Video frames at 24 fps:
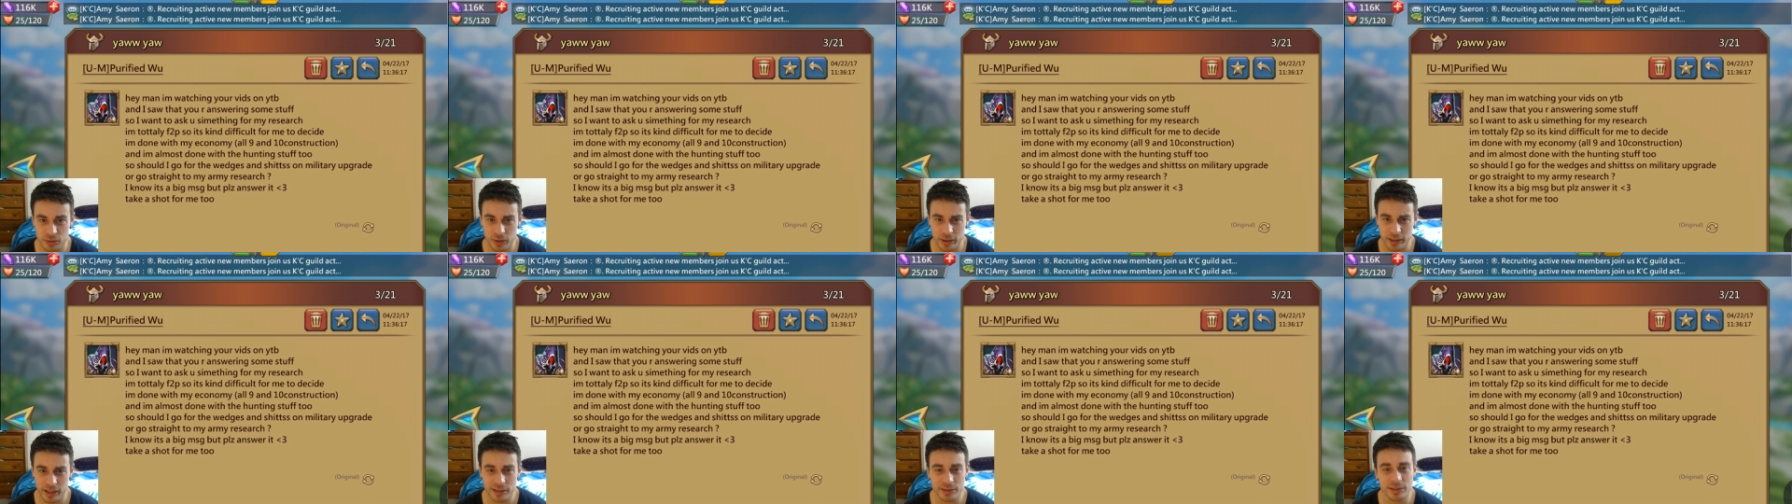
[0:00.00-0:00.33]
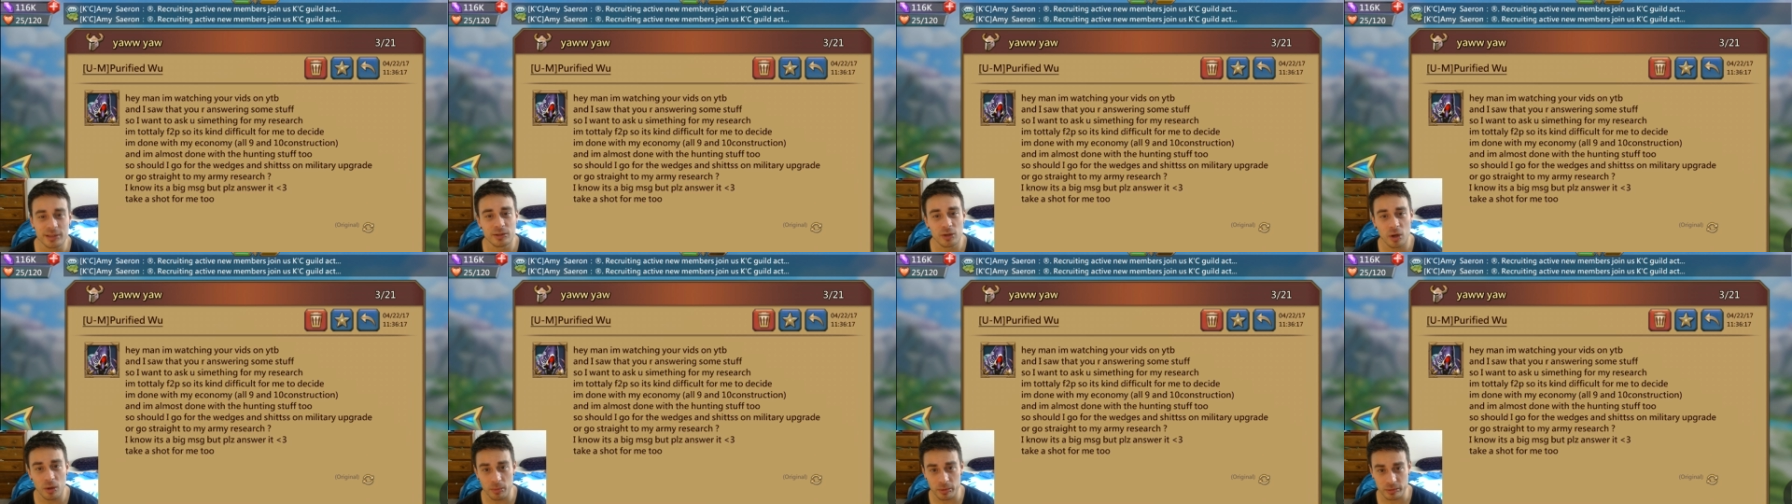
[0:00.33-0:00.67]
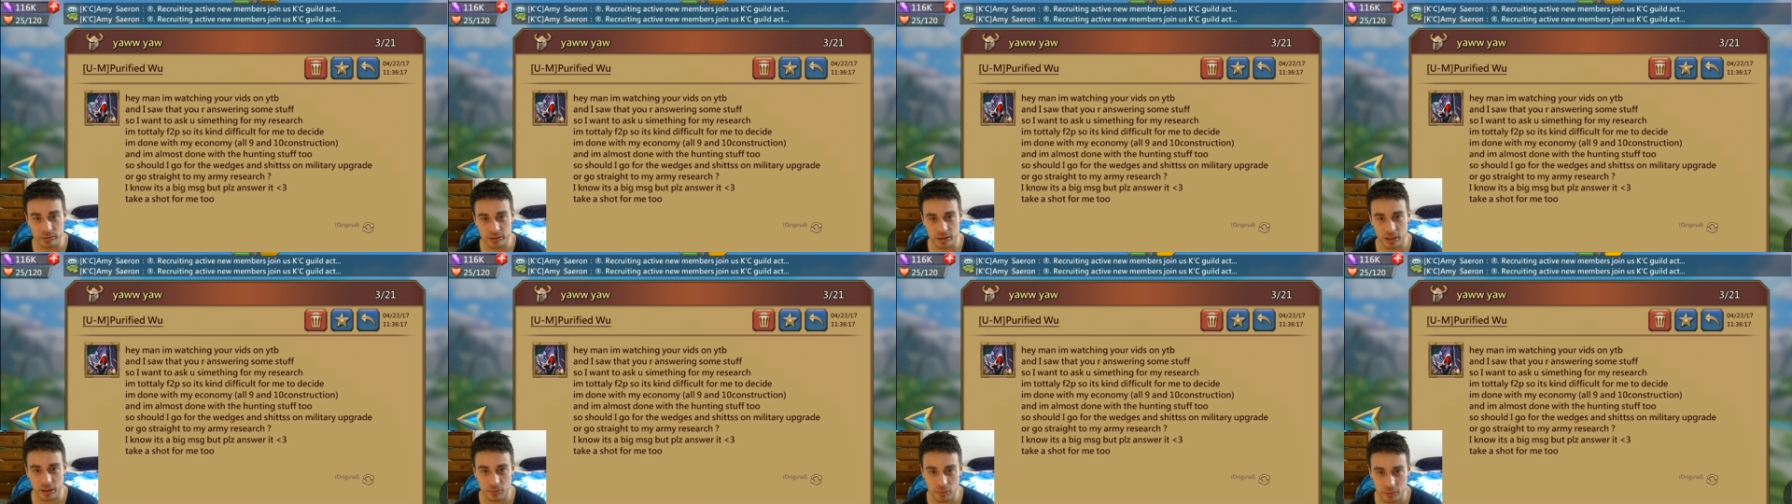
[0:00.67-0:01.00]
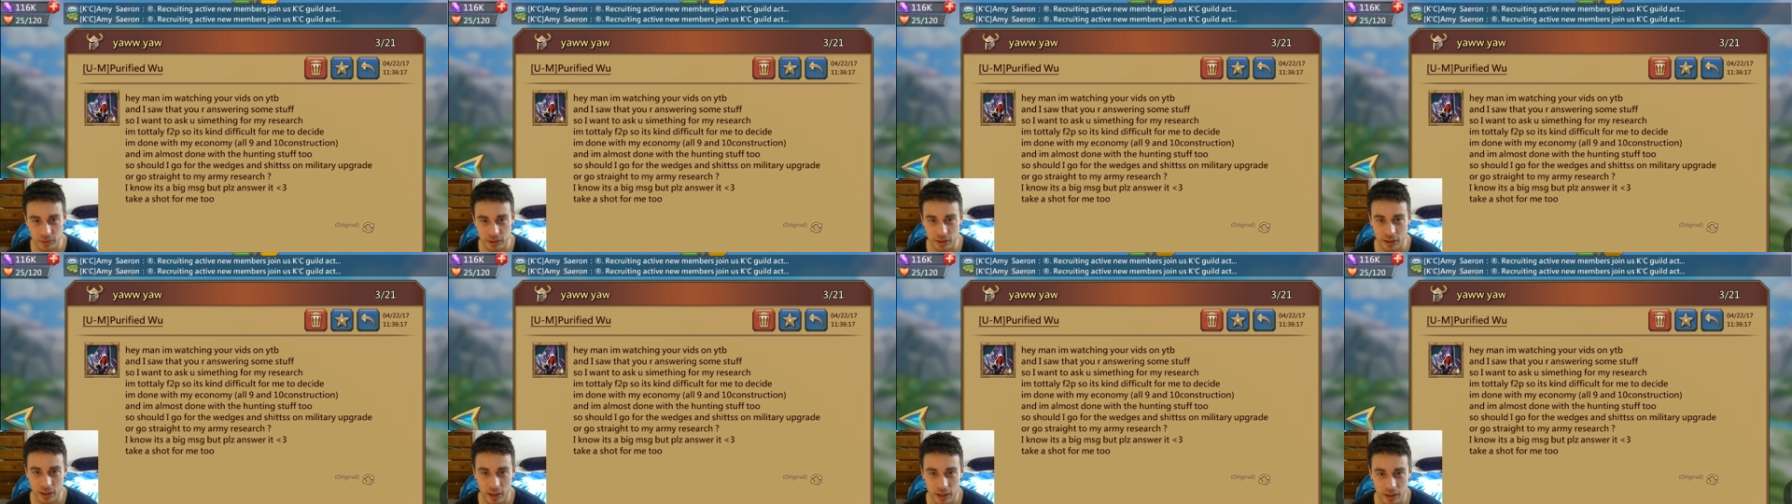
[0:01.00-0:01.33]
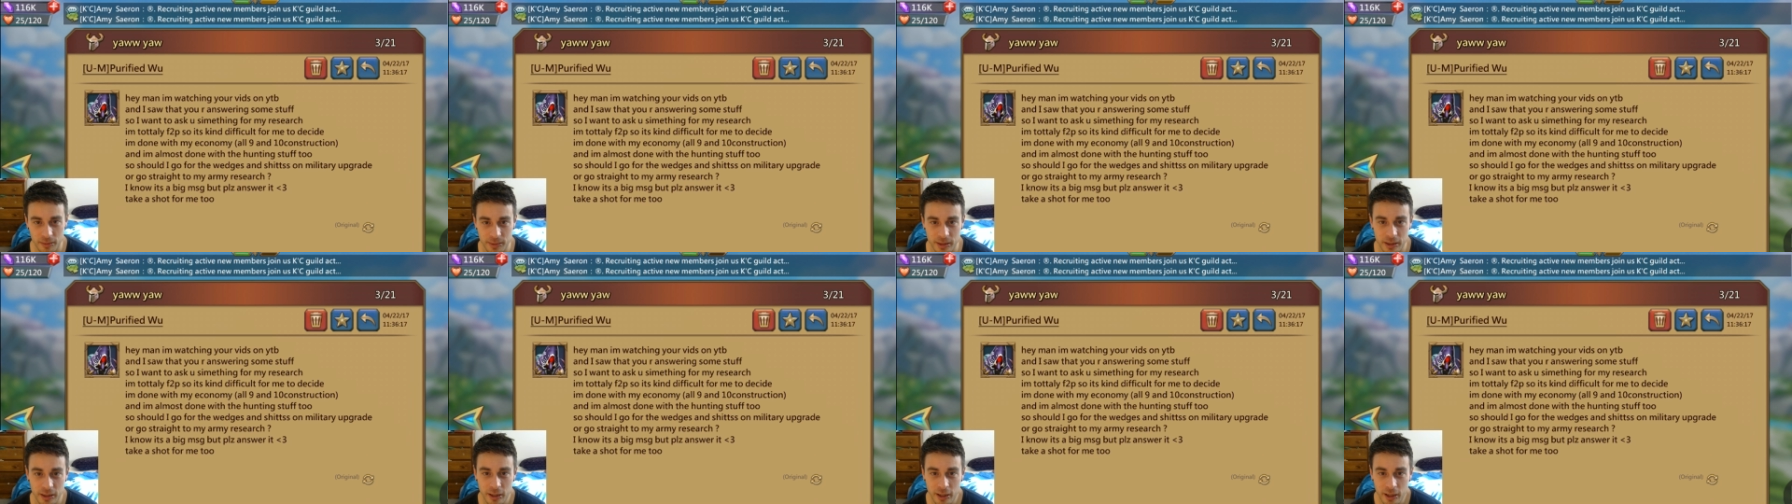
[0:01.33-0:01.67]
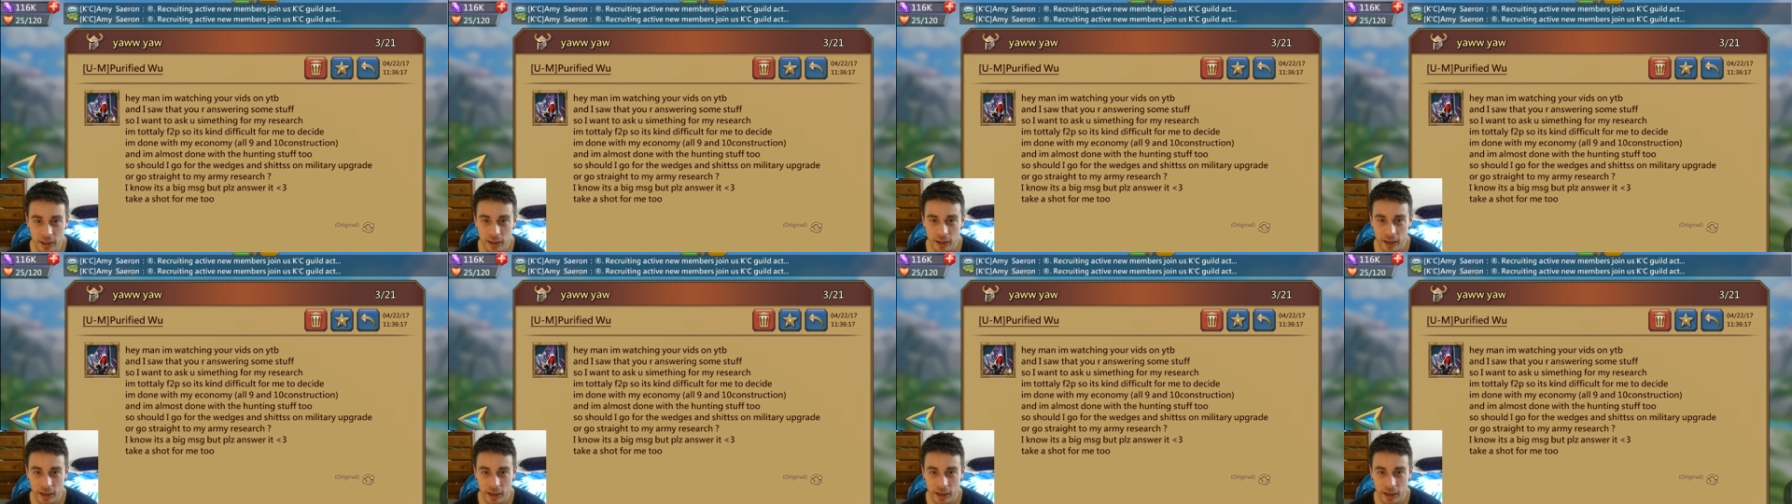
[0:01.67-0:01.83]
so I guess he's almost done with the economy.